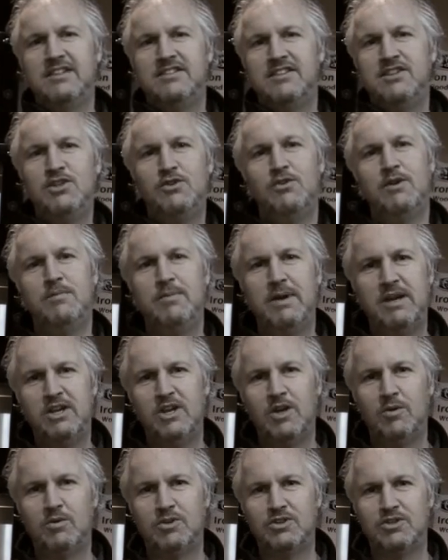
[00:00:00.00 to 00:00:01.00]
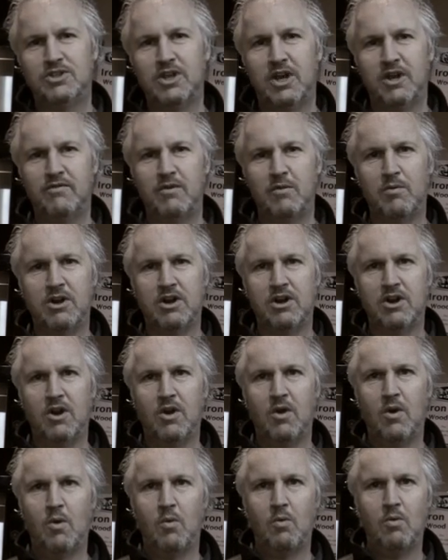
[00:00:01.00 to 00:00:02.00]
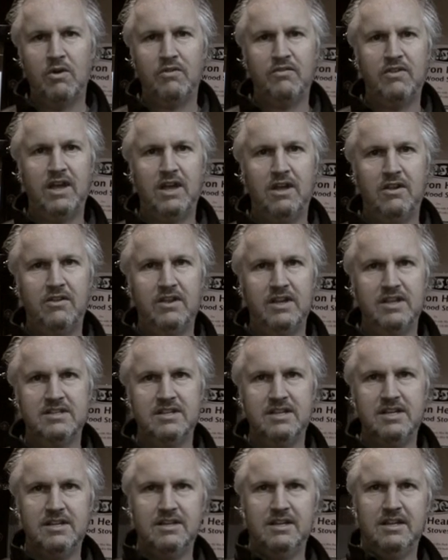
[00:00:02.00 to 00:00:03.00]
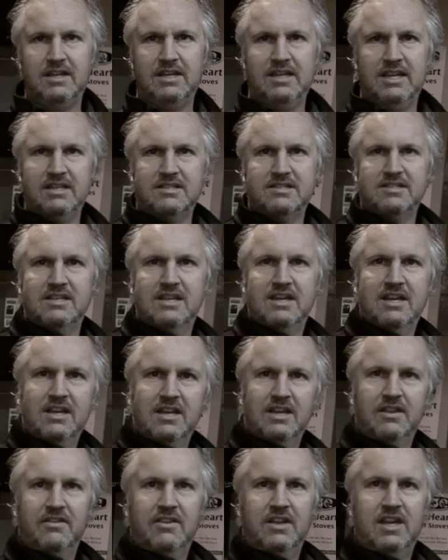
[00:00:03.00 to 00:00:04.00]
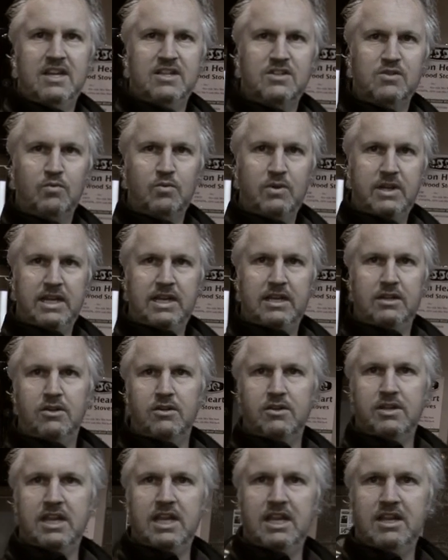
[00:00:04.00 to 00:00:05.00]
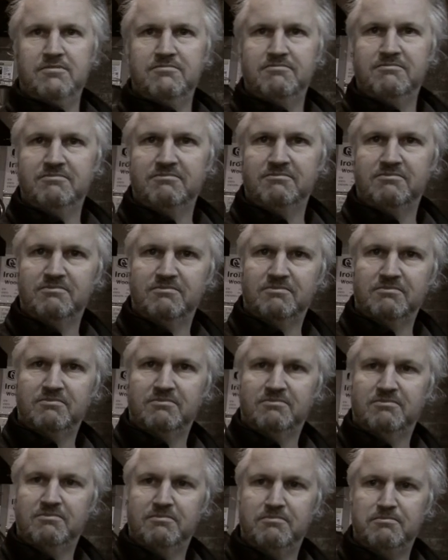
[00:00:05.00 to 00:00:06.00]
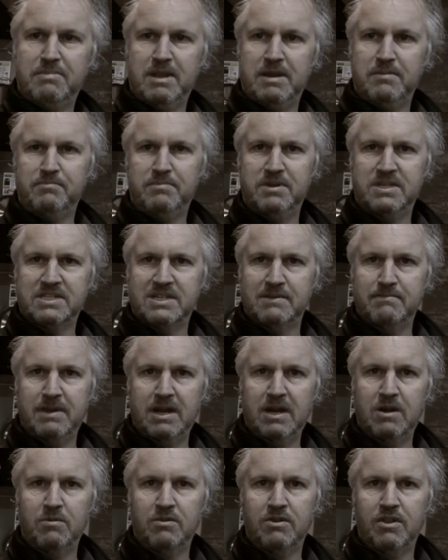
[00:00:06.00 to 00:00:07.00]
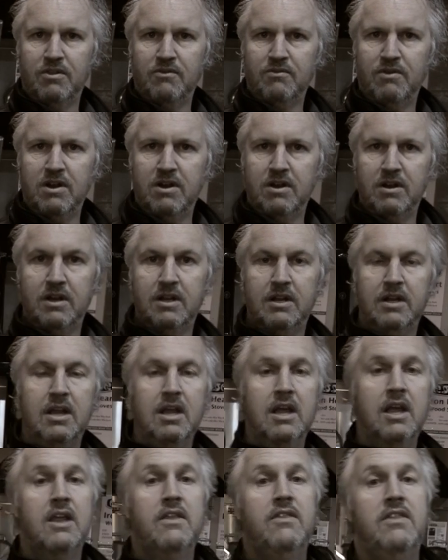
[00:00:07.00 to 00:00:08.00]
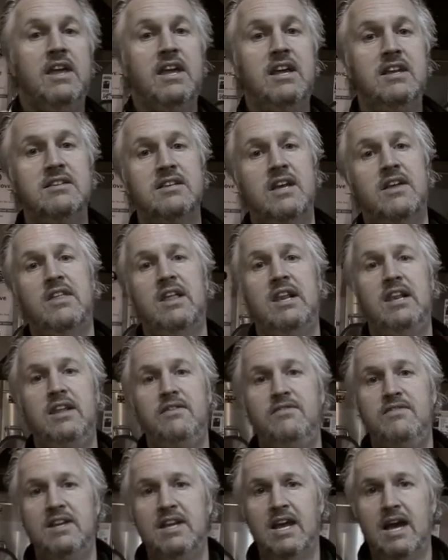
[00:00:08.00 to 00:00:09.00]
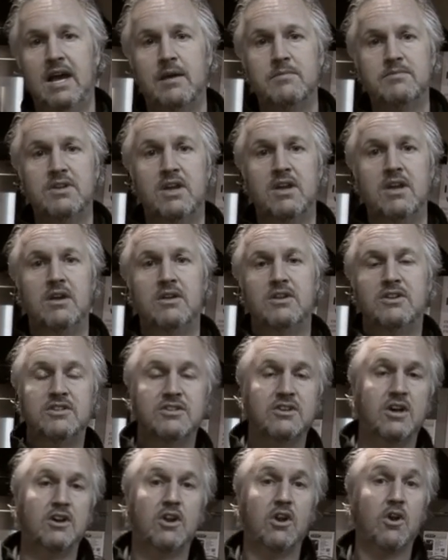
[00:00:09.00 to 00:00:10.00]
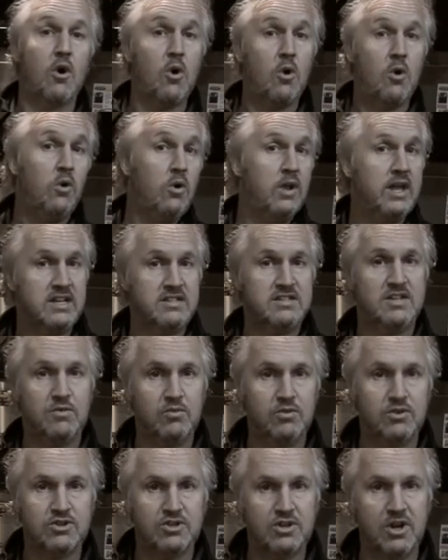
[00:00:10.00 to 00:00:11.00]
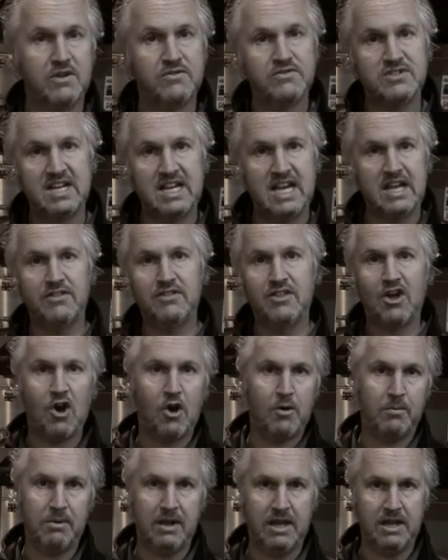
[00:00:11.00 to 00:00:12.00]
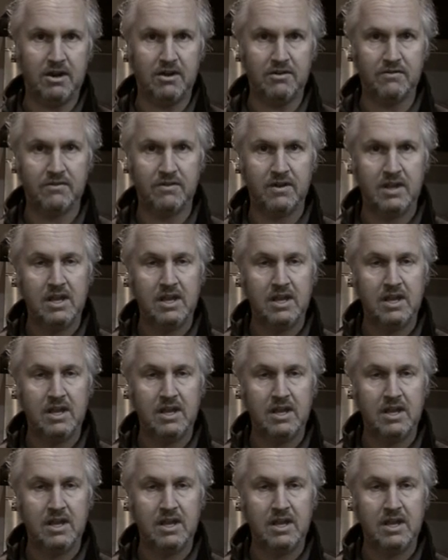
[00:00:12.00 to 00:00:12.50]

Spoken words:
Did you unpack your wood stove and want to know what the hell these are? Yes, these weird looking bent bits of metal with a thread on it. These are the lifting arms designed on all ESSE wood stoves to get the hot plate off.